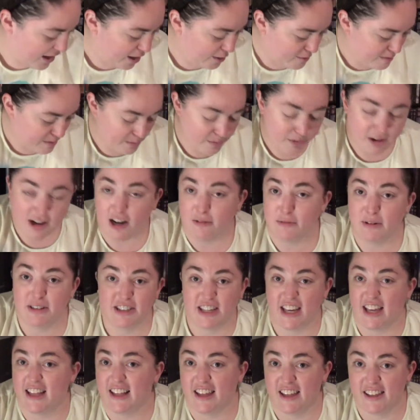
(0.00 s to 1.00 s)
I don't remember how
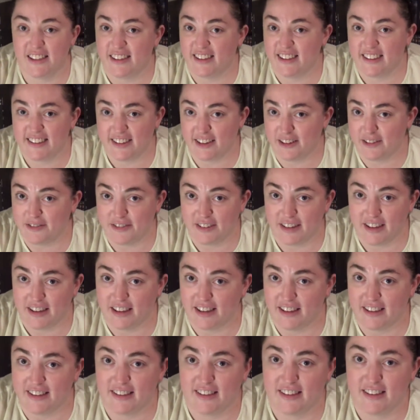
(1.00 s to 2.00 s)
much any of this stuff
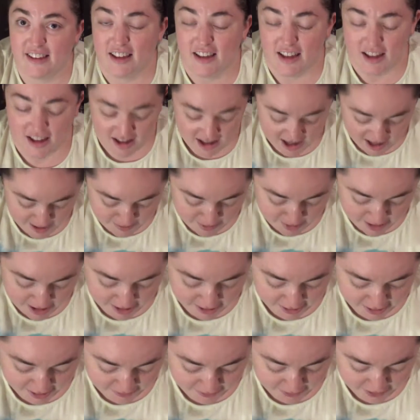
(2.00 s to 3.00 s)
is. I'm probably
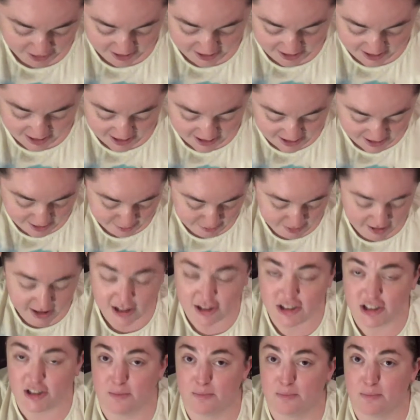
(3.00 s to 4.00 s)
going to forget that we
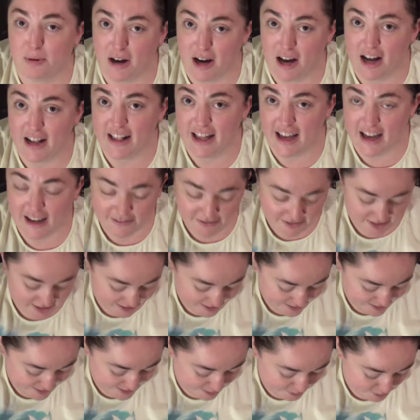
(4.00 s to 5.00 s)
actually bought half
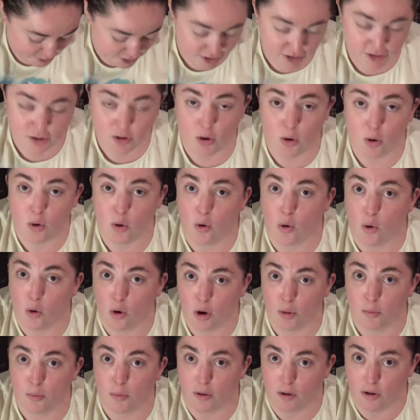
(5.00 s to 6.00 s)
these things, which is
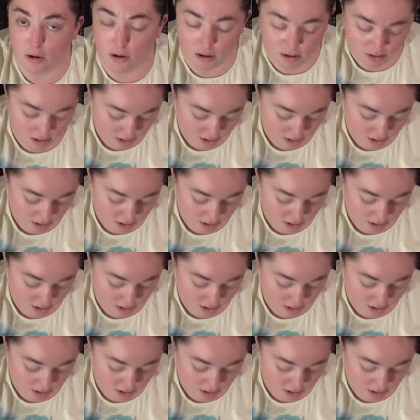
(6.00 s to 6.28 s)
horrible